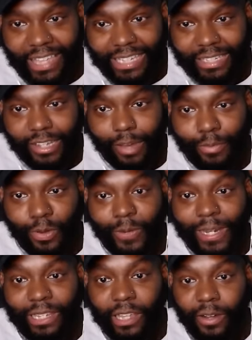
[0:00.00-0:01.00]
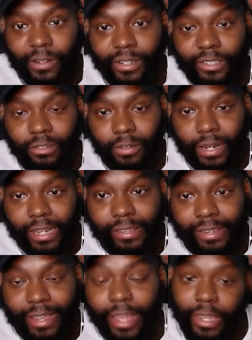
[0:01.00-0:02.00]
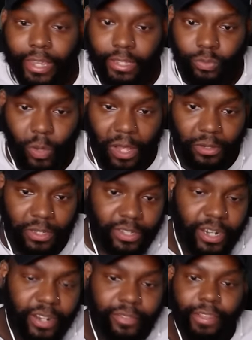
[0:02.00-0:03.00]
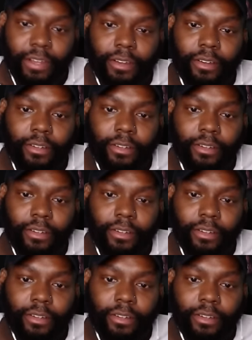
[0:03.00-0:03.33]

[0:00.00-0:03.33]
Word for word: Double reload is crazy. It, it's well deserved though.